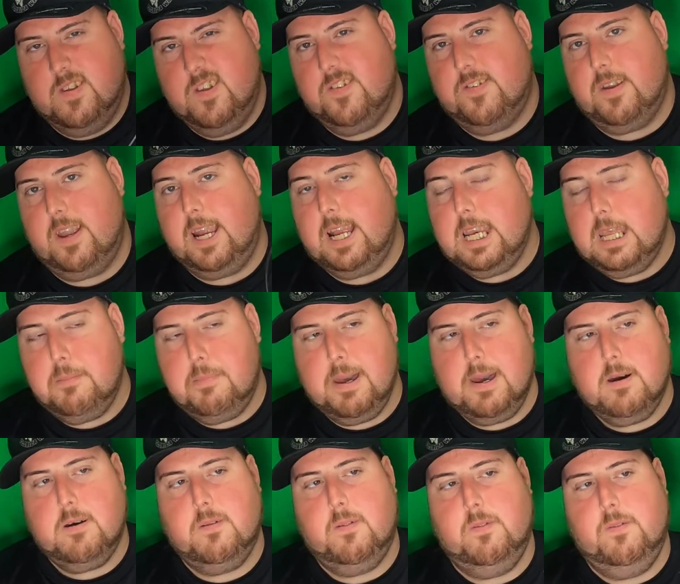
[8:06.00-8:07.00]
this 80
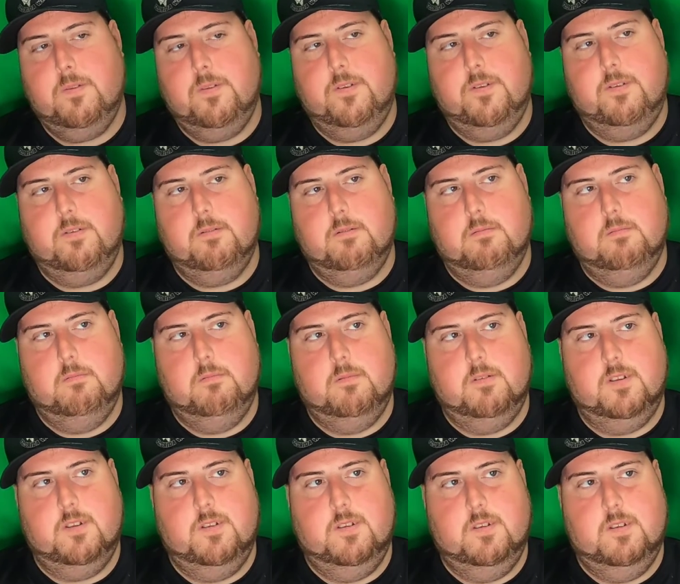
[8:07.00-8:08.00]
pounds
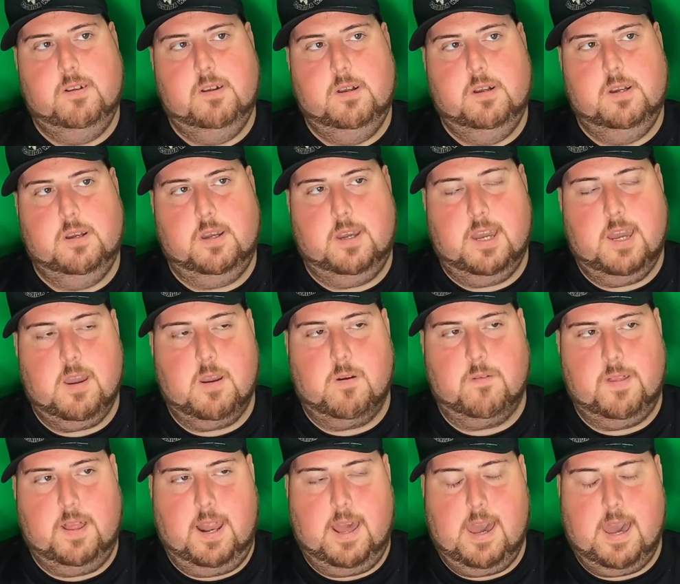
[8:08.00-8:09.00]

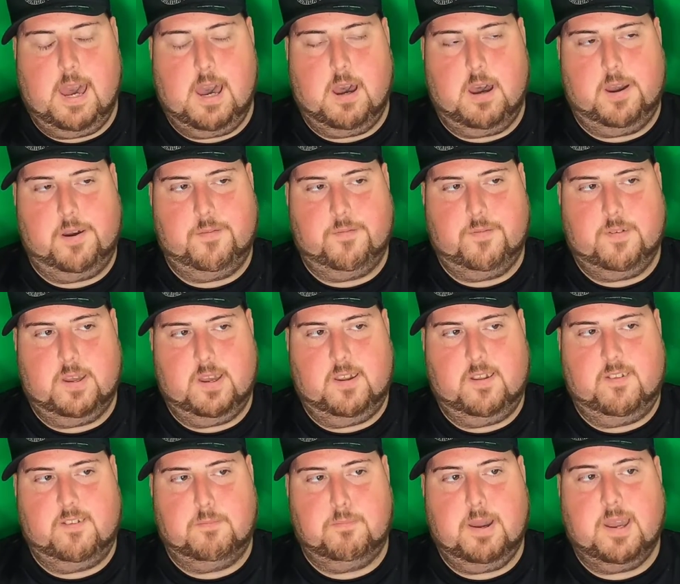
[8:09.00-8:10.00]
here that I have
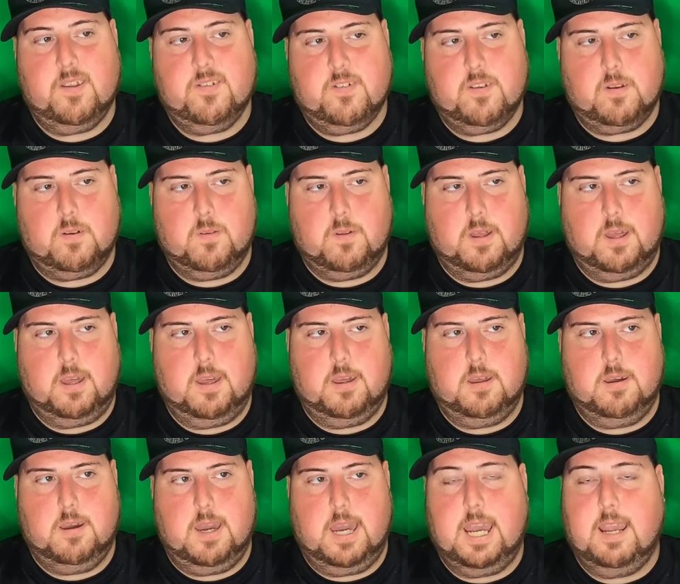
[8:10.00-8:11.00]
is
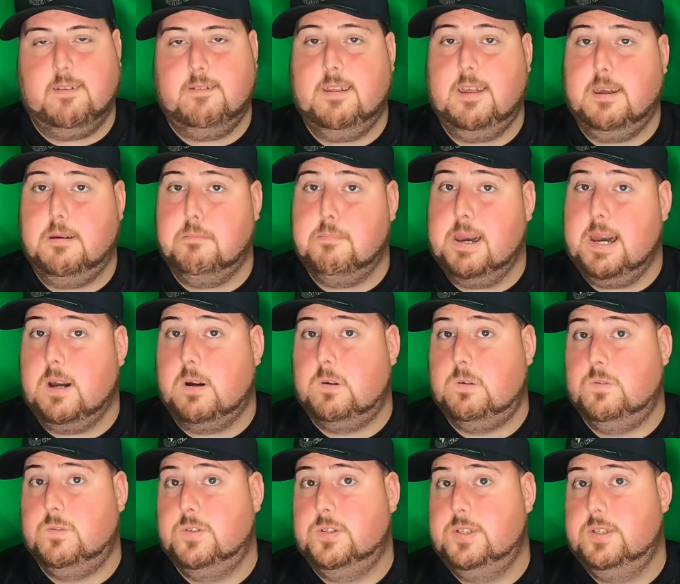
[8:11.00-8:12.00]
basically 18
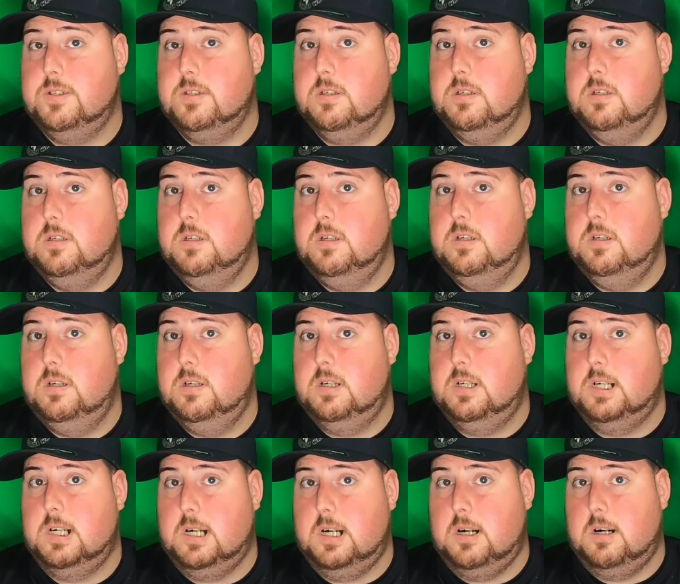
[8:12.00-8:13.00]
pounds
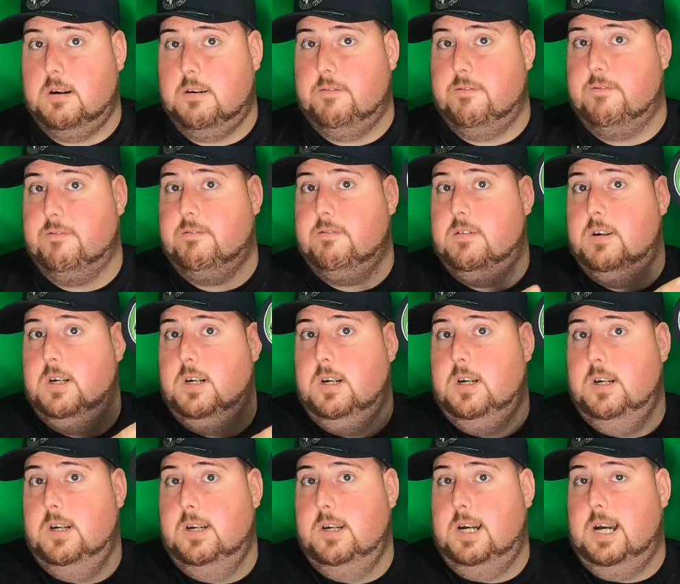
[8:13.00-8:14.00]
of
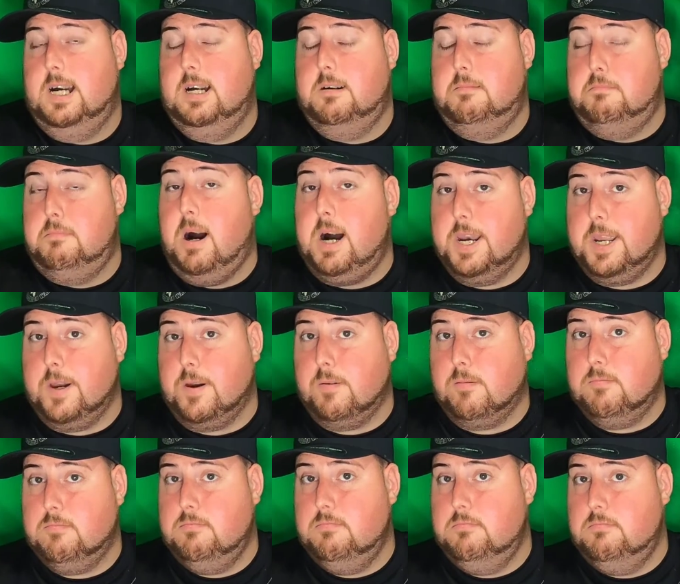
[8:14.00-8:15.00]

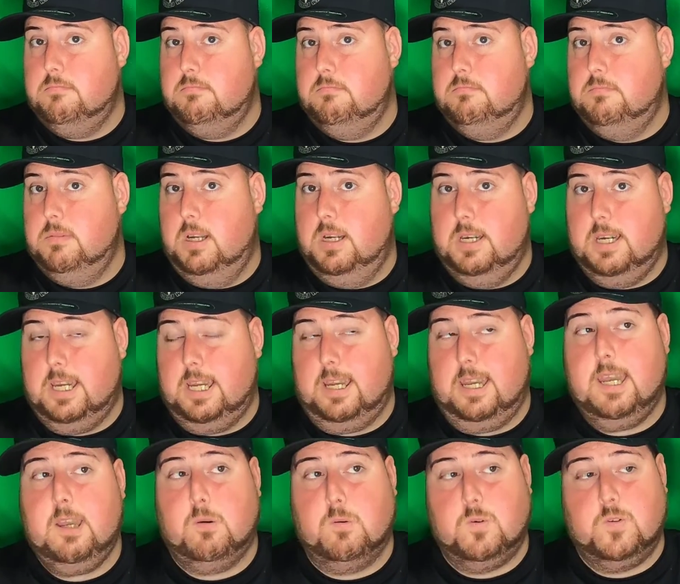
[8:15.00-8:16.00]
mono.
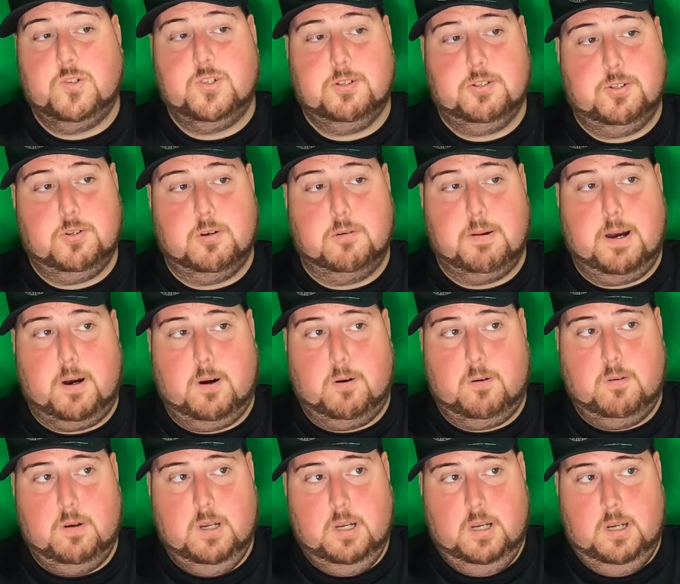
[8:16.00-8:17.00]
It equals to
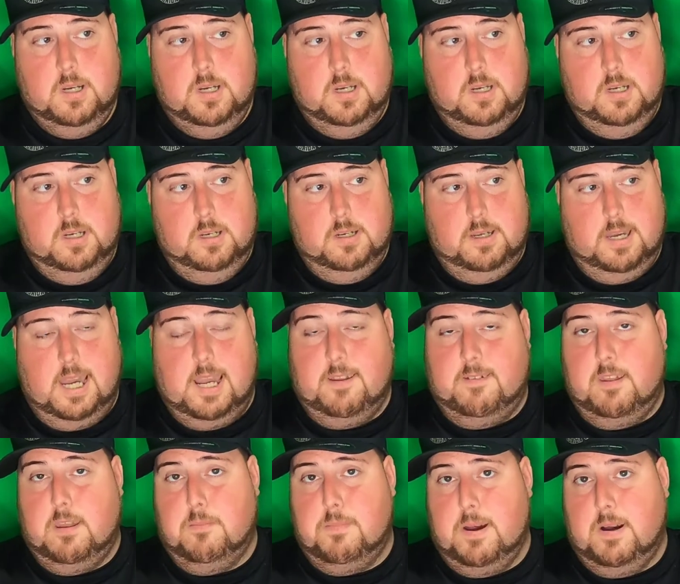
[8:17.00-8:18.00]
about
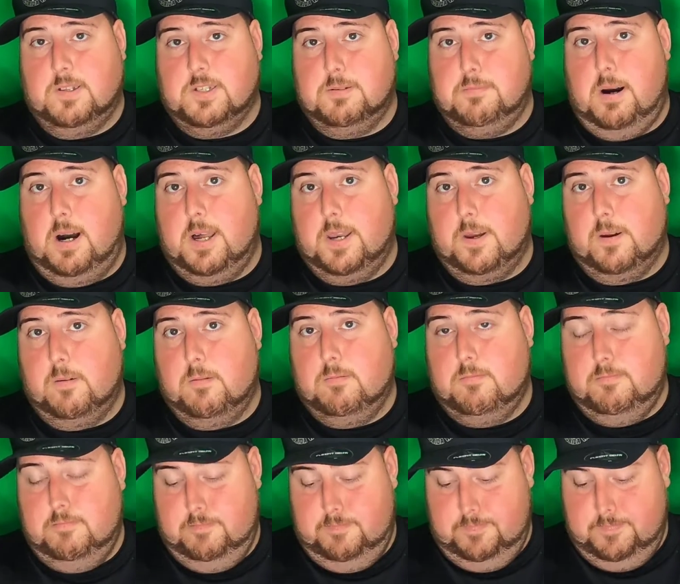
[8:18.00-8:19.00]
18 pounds of mono.